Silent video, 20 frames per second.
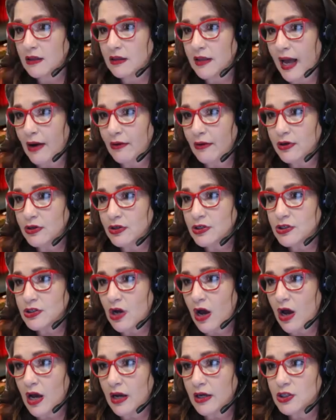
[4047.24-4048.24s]
allow you to
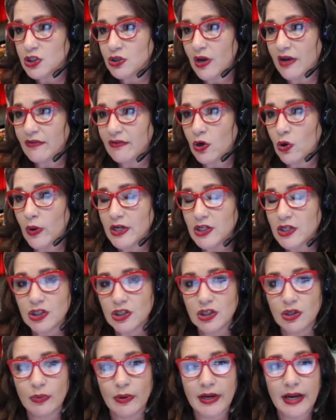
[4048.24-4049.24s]
talk. Do you have a
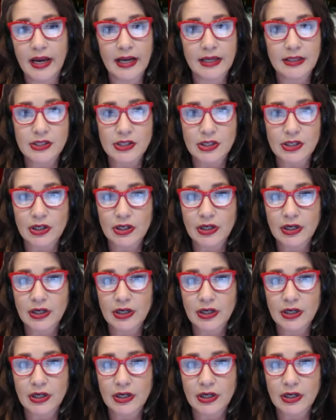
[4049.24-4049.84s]
question you want to answer?